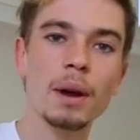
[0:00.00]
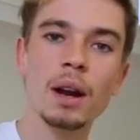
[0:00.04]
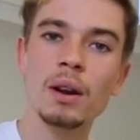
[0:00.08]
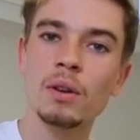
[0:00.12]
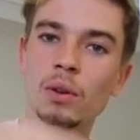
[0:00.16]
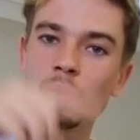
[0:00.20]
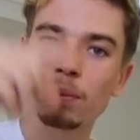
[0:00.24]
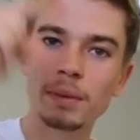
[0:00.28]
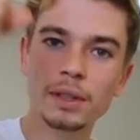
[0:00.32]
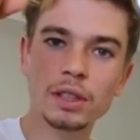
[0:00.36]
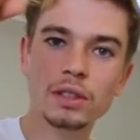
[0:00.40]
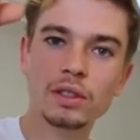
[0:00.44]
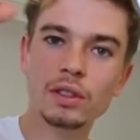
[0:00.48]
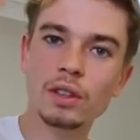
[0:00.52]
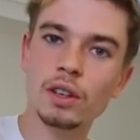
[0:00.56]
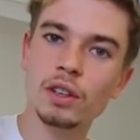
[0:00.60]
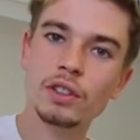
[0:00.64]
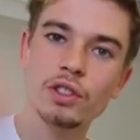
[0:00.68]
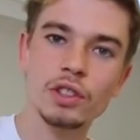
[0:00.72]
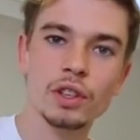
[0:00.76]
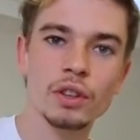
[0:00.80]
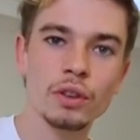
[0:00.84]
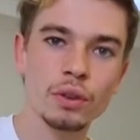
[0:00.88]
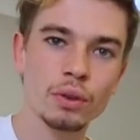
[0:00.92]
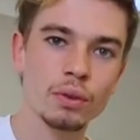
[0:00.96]
I will be
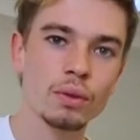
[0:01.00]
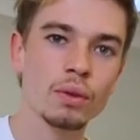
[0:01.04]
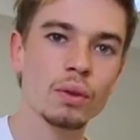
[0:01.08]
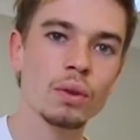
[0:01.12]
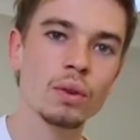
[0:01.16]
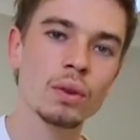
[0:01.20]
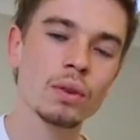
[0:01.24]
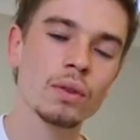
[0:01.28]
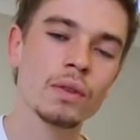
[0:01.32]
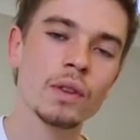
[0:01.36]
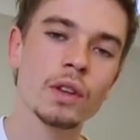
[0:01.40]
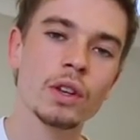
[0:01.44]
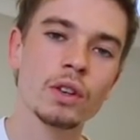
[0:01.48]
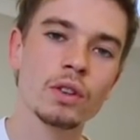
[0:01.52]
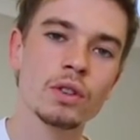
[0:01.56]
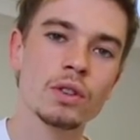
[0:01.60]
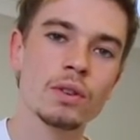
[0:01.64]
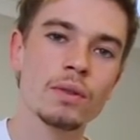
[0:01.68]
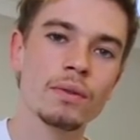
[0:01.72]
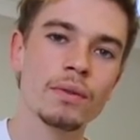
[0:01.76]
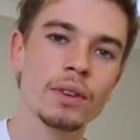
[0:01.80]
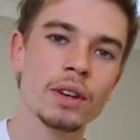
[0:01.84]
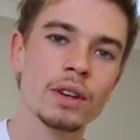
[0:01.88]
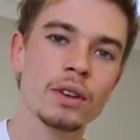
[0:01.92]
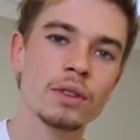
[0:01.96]
searching through all of the
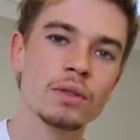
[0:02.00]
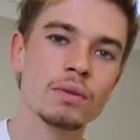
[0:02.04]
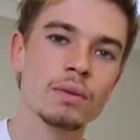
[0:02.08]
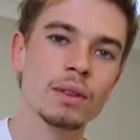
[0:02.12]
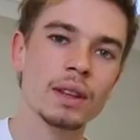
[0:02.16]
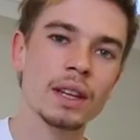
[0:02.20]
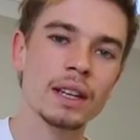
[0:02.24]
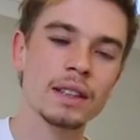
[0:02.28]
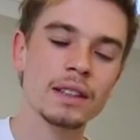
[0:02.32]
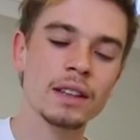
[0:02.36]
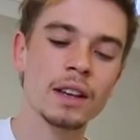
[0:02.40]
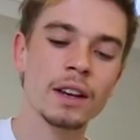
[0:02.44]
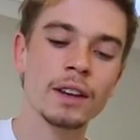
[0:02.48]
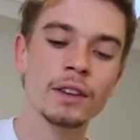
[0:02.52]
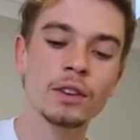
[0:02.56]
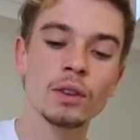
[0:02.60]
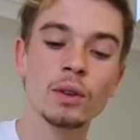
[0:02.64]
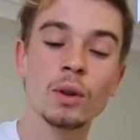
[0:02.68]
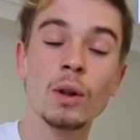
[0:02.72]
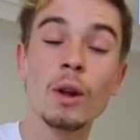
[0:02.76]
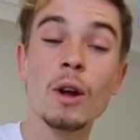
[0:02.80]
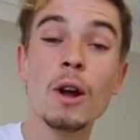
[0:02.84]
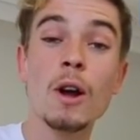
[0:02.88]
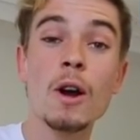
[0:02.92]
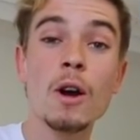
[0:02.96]
YouTube videos with that
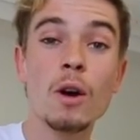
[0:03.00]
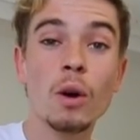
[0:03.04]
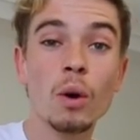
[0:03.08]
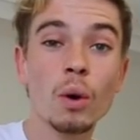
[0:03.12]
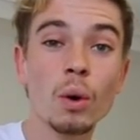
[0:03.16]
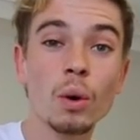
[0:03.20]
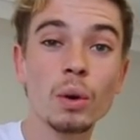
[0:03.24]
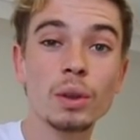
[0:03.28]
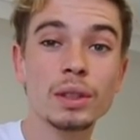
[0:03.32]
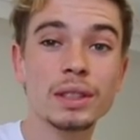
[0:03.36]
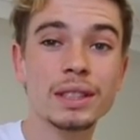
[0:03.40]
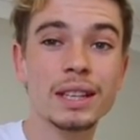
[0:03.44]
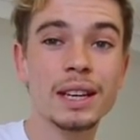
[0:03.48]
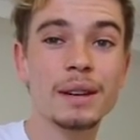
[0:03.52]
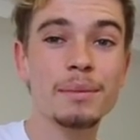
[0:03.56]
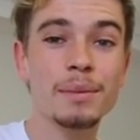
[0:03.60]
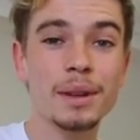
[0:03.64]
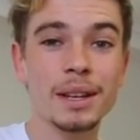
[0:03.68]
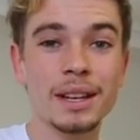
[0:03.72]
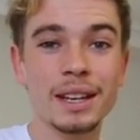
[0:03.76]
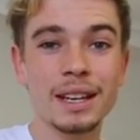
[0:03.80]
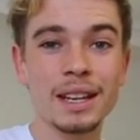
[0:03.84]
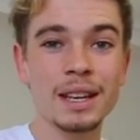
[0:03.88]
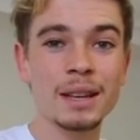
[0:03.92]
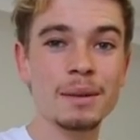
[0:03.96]
title, or send me
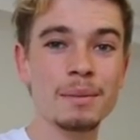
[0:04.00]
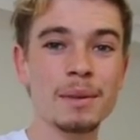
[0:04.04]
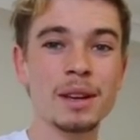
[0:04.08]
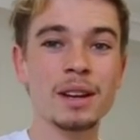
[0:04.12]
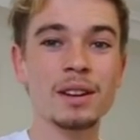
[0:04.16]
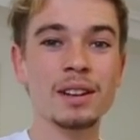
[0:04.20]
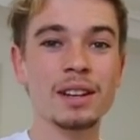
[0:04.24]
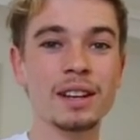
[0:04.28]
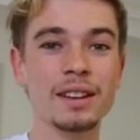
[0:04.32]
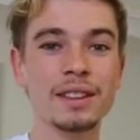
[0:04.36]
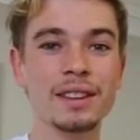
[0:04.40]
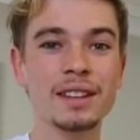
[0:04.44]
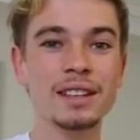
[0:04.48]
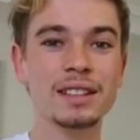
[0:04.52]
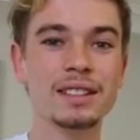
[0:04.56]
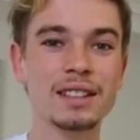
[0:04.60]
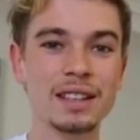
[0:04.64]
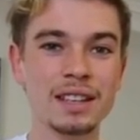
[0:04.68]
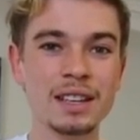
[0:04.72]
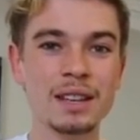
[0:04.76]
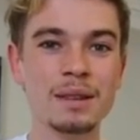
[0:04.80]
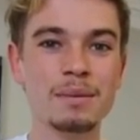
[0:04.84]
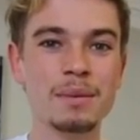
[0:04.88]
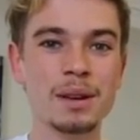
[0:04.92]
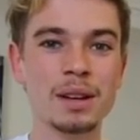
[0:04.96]
an email at
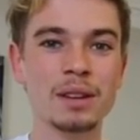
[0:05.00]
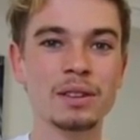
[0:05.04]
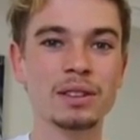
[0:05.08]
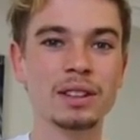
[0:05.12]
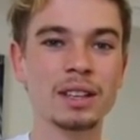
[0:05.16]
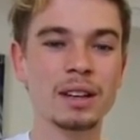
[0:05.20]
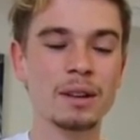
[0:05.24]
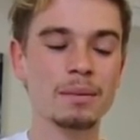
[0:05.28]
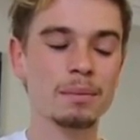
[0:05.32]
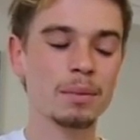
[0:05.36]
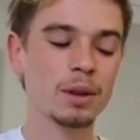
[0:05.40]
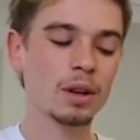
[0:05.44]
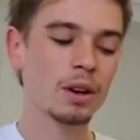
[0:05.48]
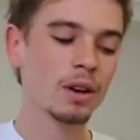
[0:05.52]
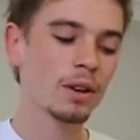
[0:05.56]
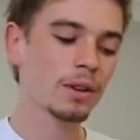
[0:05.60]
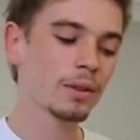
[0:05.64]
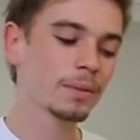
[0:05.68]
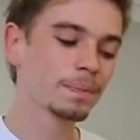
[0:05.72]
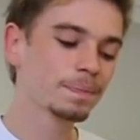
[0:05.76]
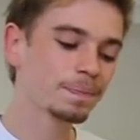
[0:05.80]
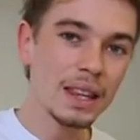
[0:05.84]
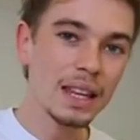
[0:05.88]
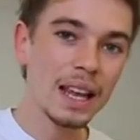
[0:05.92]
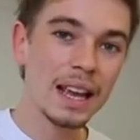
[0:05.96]
this email down
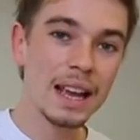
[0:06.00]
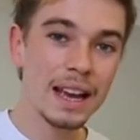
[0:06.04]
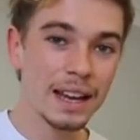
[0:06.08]
below.